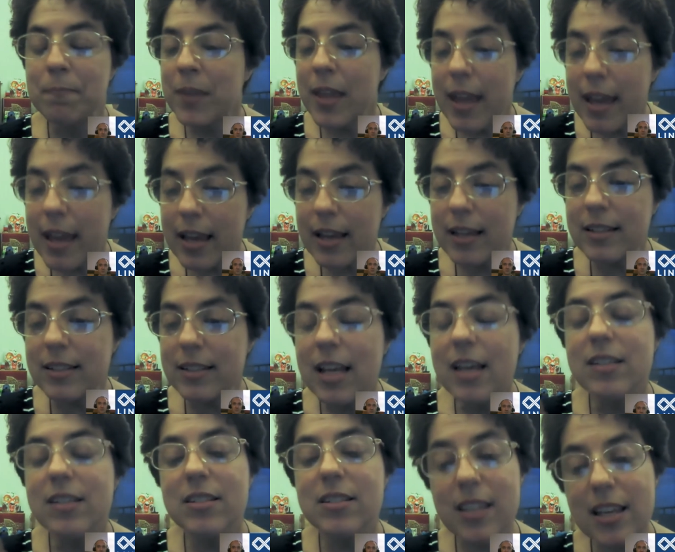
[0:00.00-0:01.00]
And
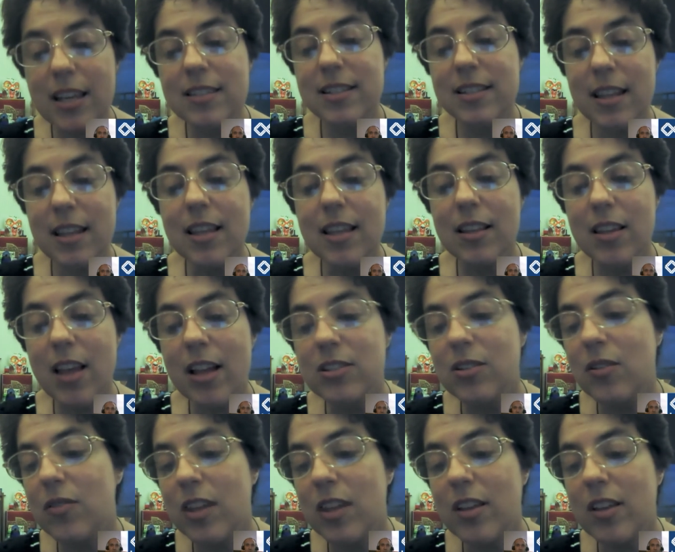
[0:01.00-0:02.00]
to the extent that lots
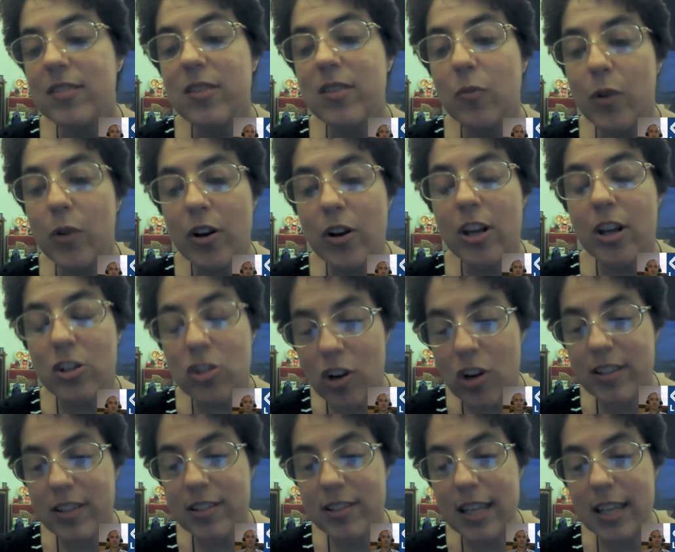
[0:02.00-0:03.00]
of things that we're
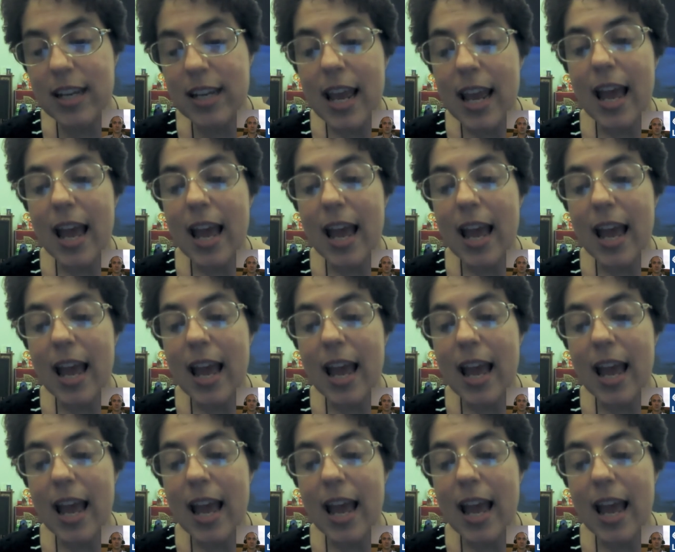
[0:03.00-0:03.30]
interested